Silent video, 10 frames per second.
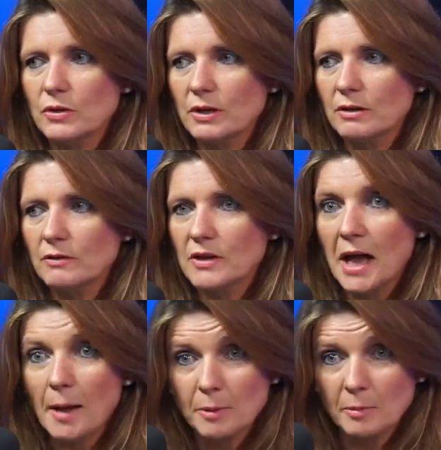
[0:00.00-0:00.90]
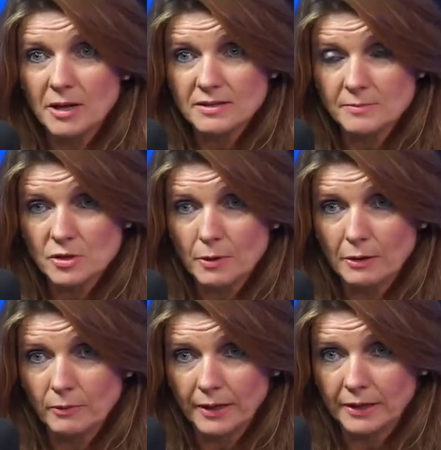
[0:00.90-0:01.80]
So the apple blossoms are
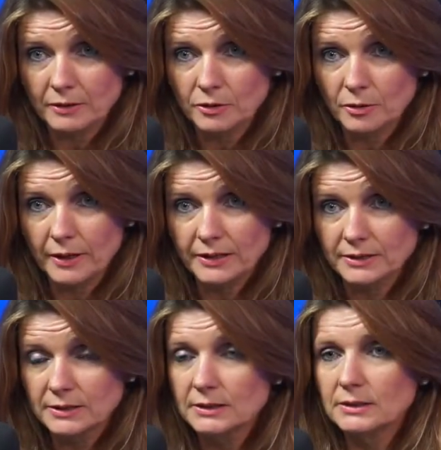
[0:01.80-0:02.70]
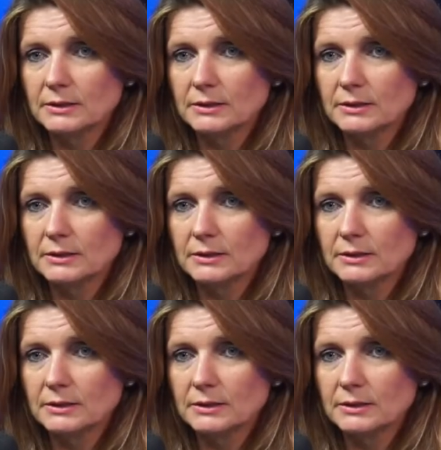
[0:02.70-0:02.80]
out right now, correct?